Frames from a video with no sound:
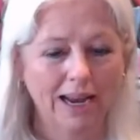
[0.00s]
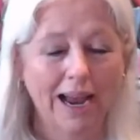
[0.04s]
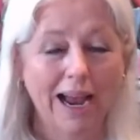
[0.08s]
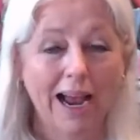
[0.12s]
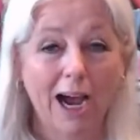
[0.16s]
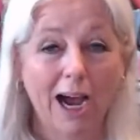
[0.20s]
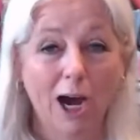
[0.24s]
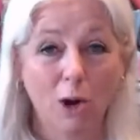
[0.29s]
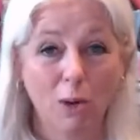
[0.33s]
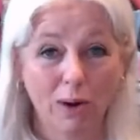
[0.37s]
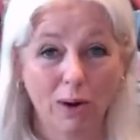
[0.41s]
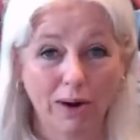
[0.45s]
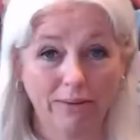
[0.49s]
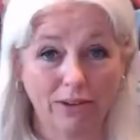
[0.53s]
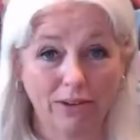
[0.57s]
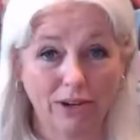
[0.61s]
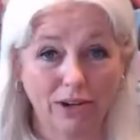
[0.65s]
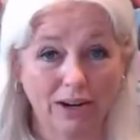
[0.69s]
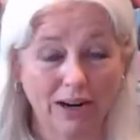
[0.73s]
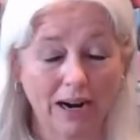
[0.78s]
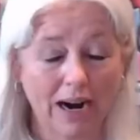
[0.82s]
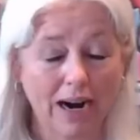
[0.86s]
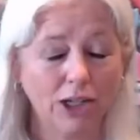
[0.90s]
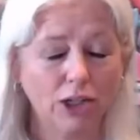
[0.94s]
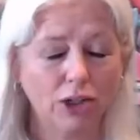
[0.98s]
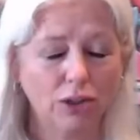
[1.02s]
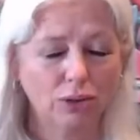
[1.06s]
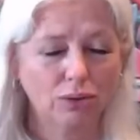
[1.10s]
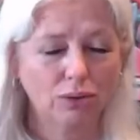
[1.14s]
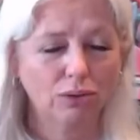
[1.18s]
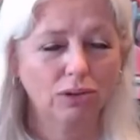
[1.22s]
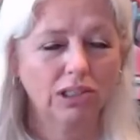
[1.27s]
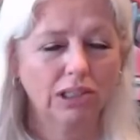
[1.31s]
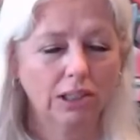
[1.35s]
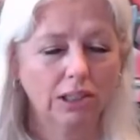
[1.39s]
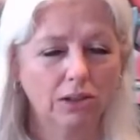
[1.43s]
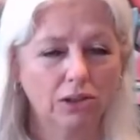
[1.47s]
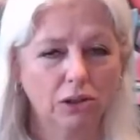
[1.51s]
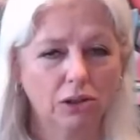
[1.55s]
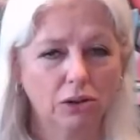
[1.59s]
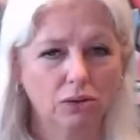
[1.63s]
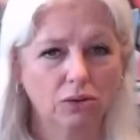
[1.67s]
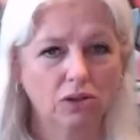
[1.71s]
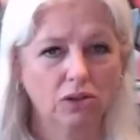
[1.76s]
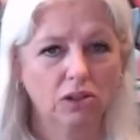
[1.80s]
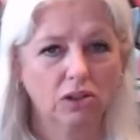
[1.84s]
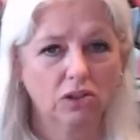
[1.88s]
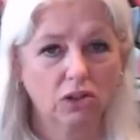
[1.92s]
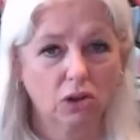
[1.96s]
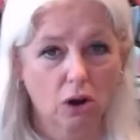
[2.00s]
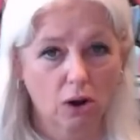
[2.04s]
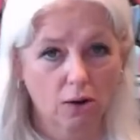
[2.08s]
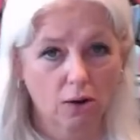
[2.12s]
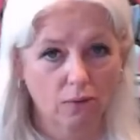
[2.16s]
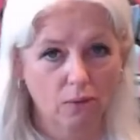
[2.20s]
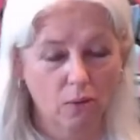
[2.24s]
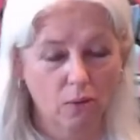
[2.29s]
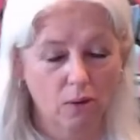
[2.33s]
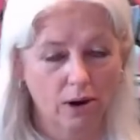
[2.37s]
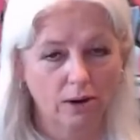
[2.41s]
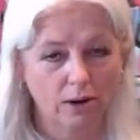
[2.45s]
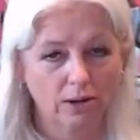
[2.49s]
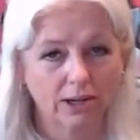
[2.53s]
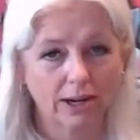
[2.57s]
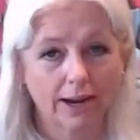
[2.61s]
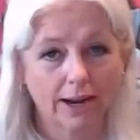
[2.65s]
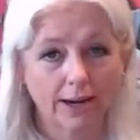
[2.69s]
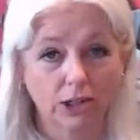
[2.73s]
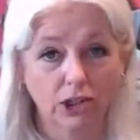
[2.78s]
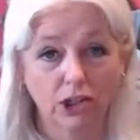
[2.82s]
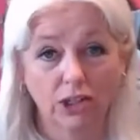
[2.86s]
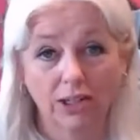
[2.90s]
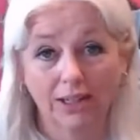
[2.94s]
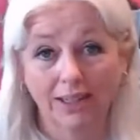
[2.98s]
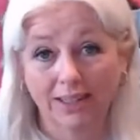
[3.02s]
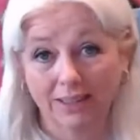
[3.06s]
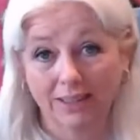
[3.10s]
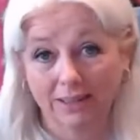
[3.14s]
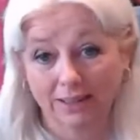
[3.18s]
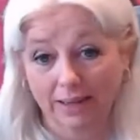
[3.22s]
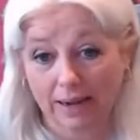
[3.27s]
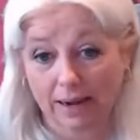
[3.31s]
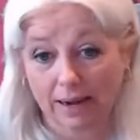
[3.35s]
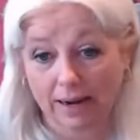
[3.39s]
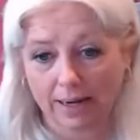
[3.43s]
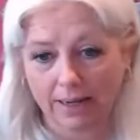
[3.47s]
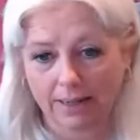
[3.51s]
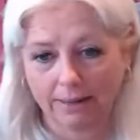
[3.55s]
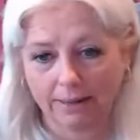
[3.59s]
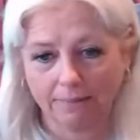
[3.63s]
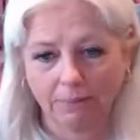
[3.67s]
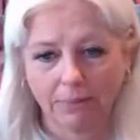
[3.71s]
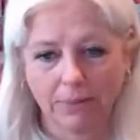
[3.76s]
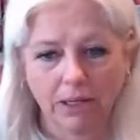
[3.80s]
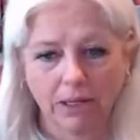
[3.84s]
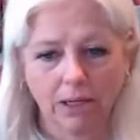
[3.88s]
However, I do still use the software to actually design.